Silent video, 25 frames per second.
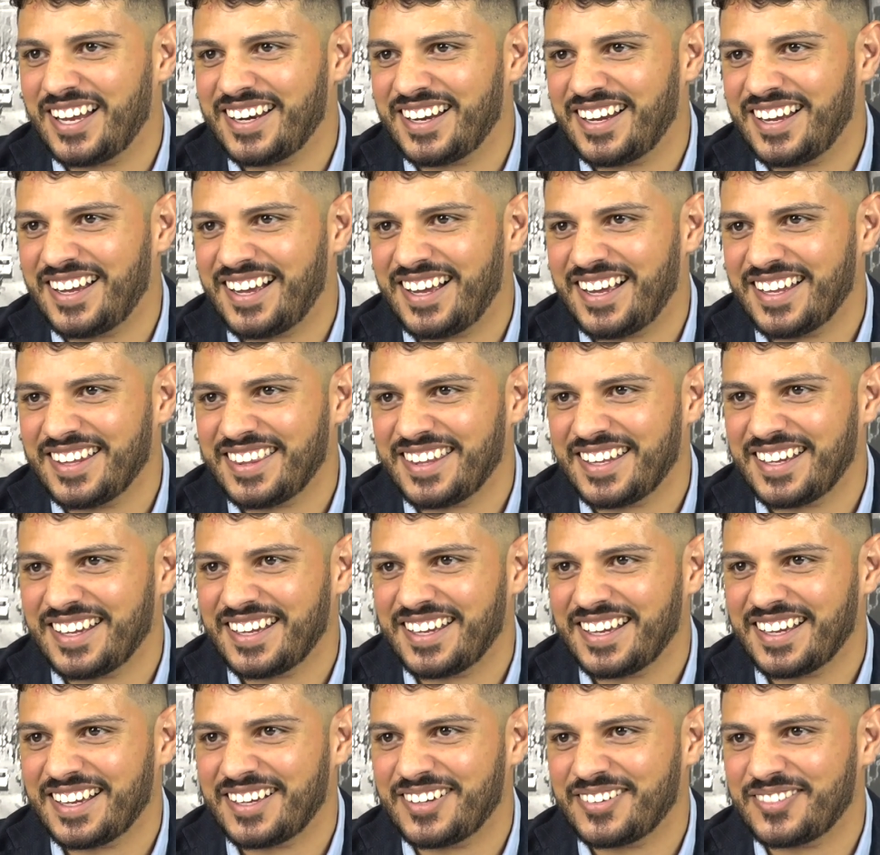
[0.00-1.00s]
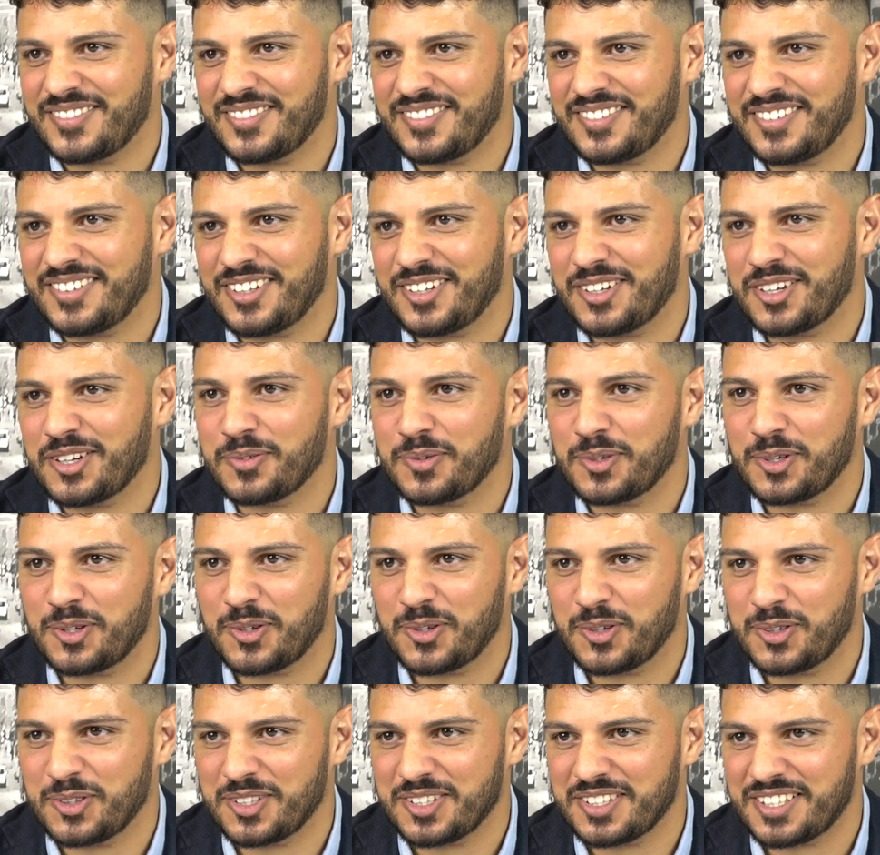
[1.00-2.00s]
I think
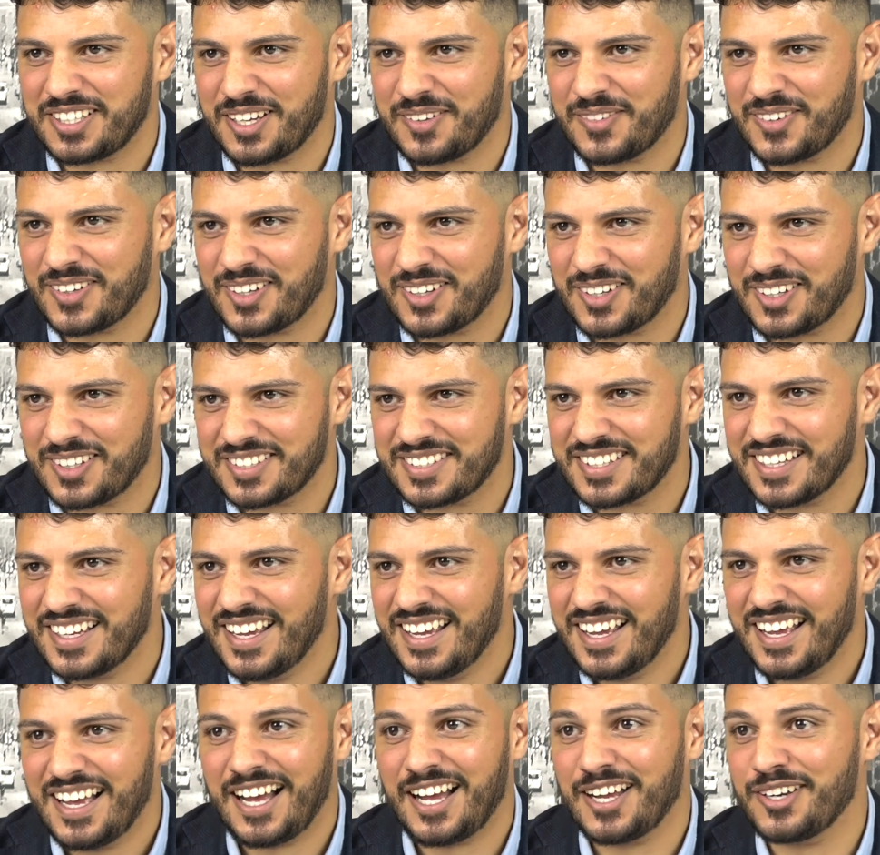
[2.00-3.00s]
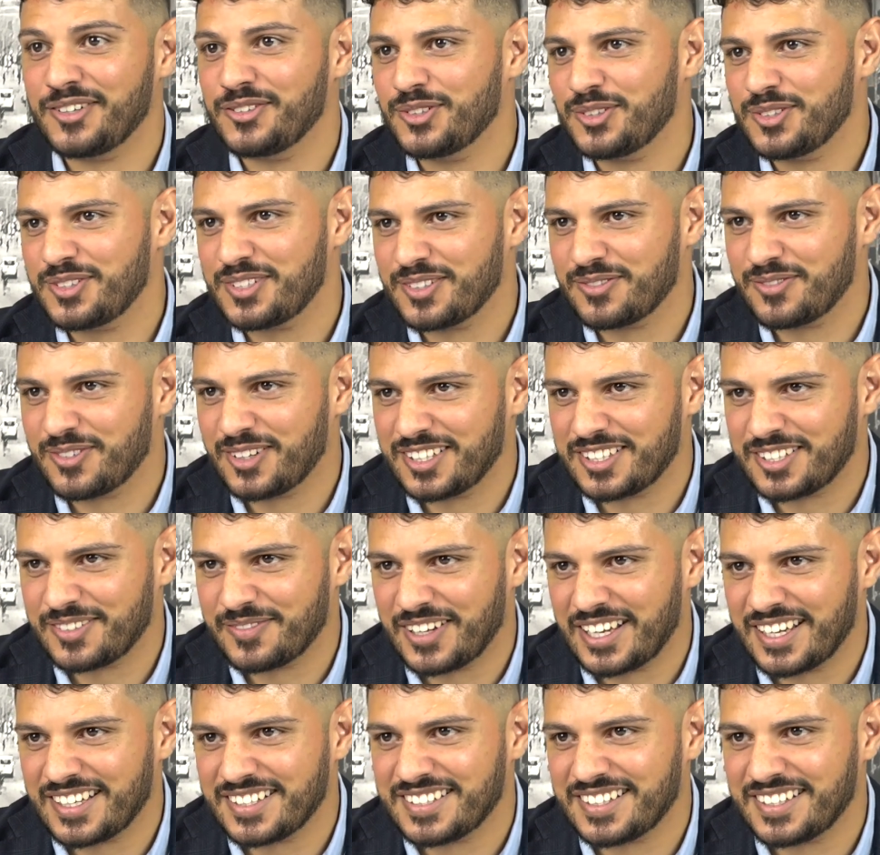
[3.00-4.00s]
recruiters come across hundreds of
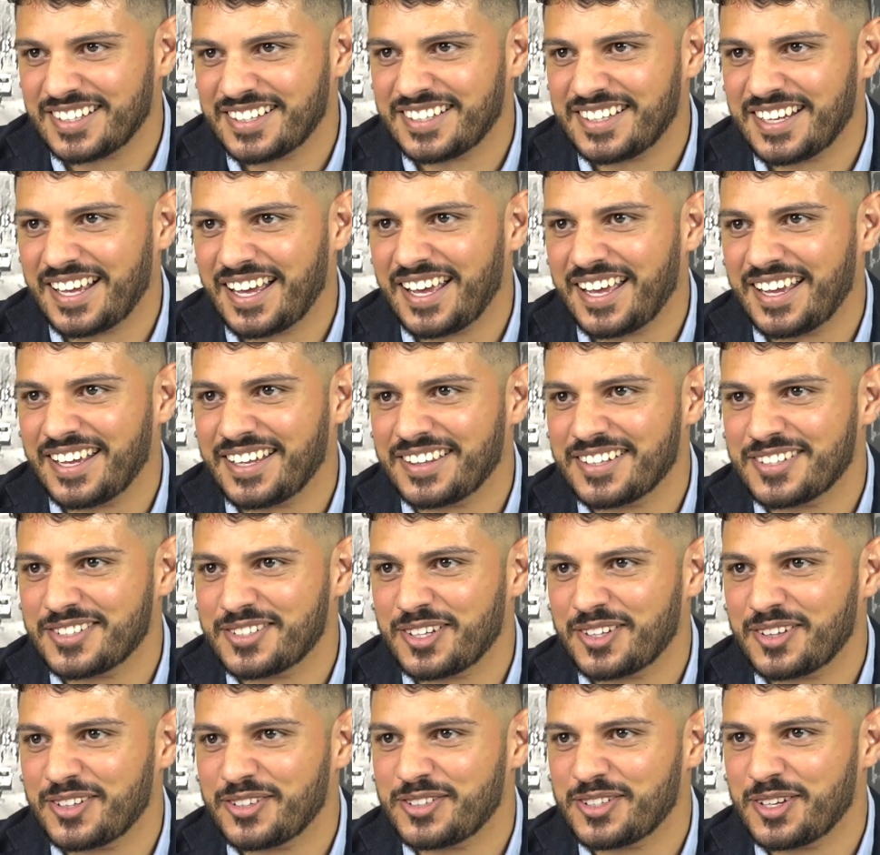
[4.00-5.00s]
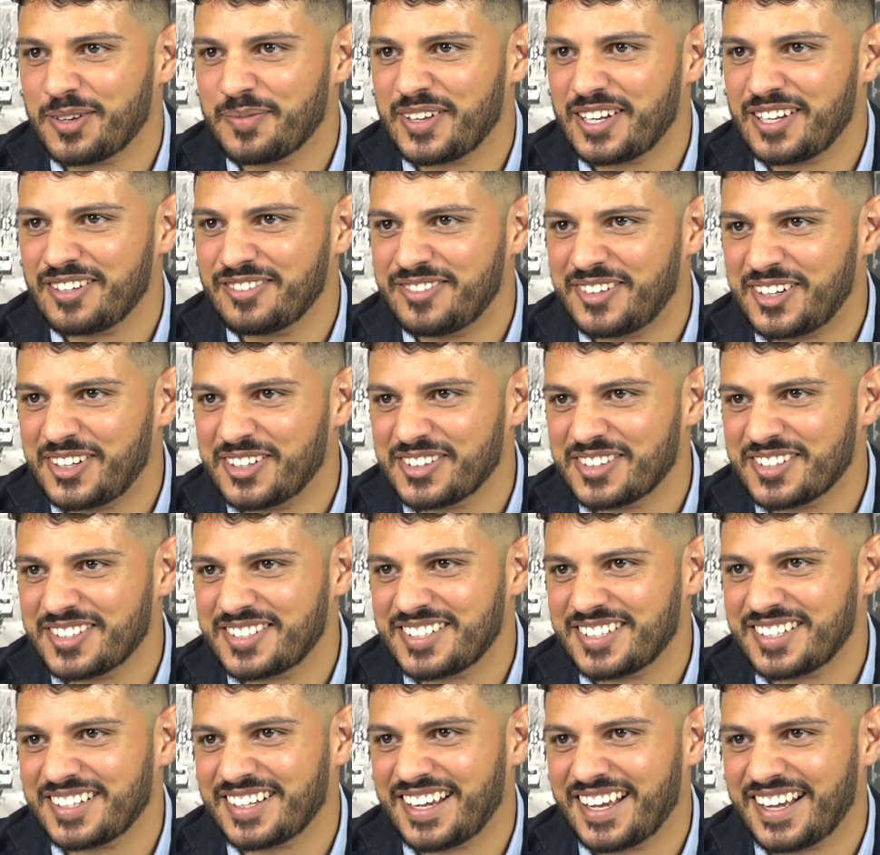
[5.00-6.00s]
resumes in a day, and there's only so many fonts
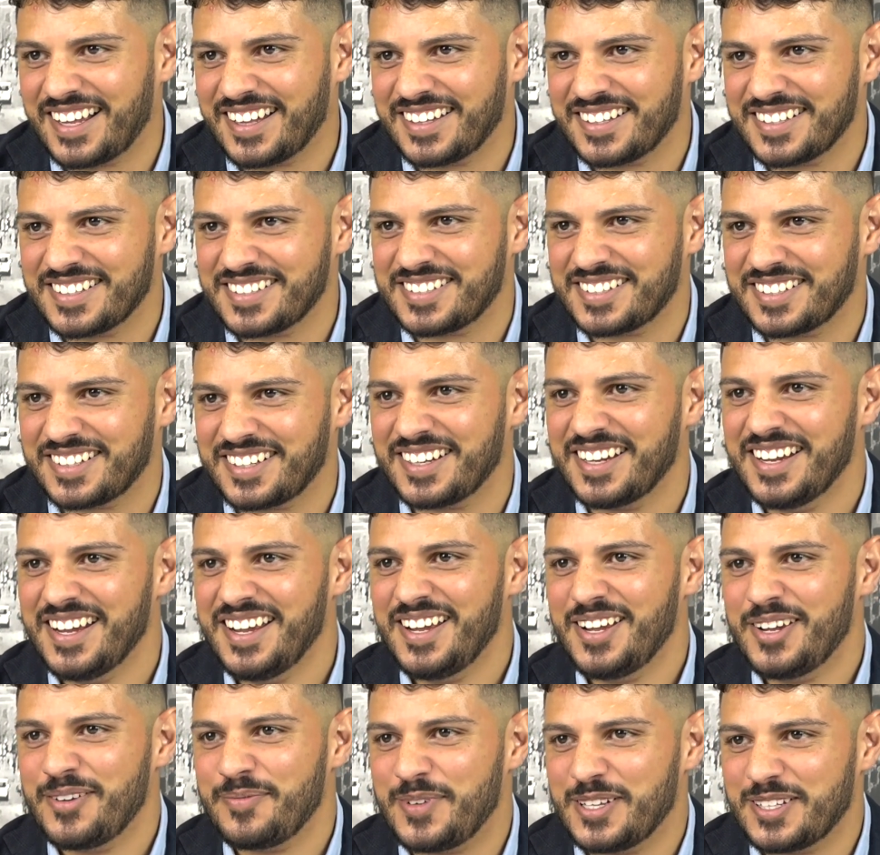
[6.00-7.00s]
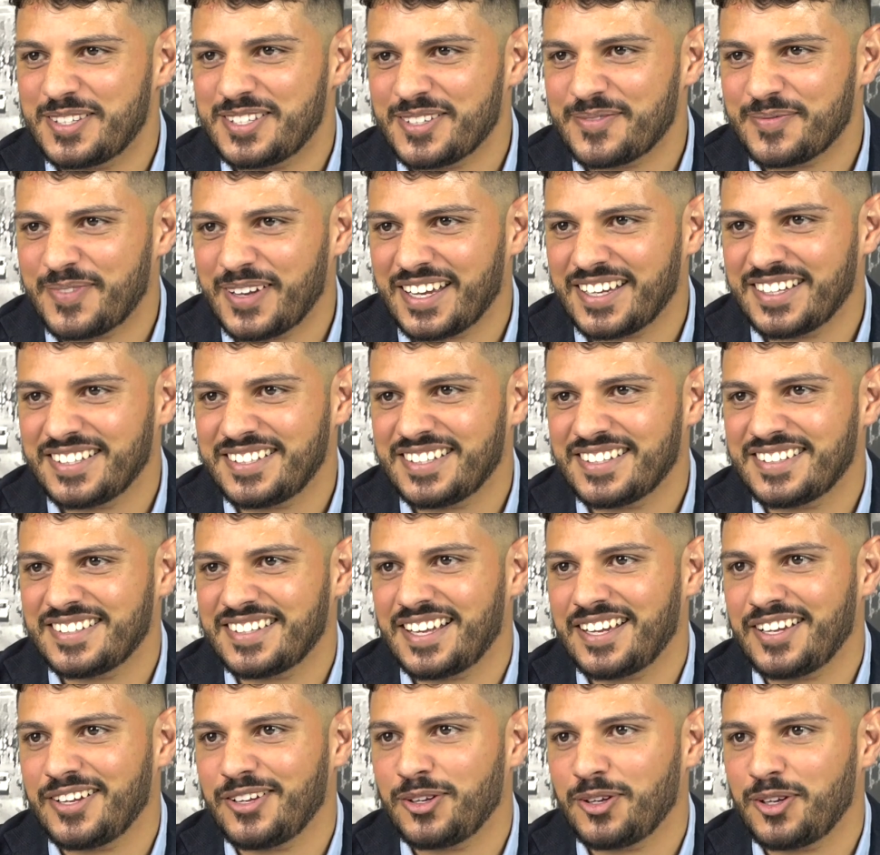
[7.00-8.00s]
and colours and bits and pieces
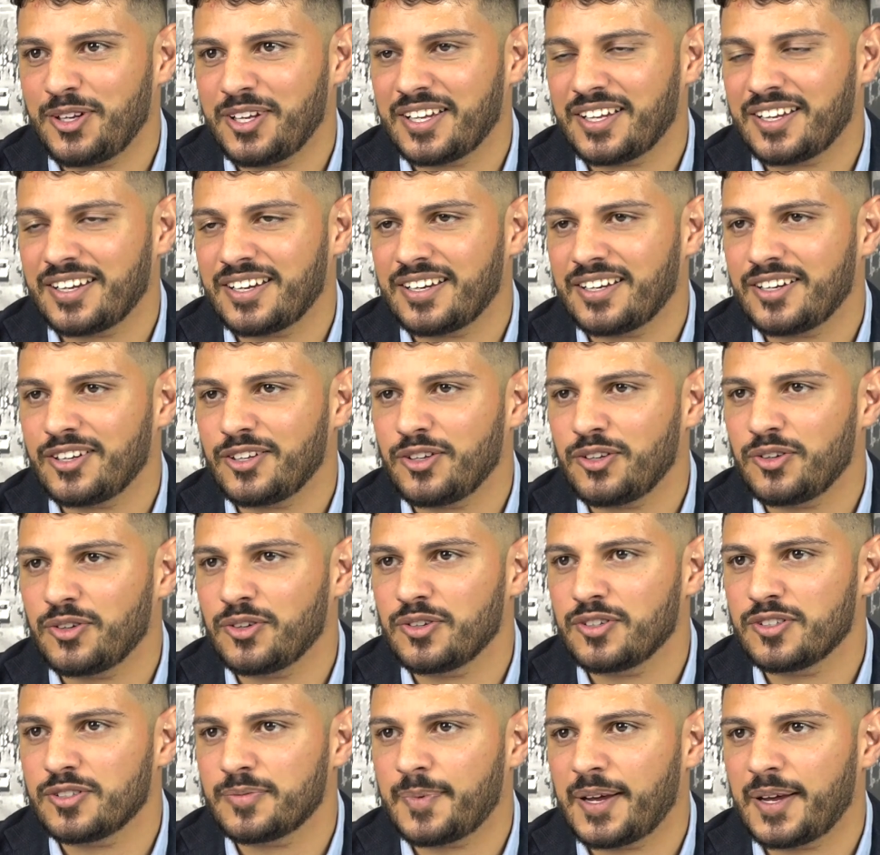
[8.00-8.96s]
that you can use.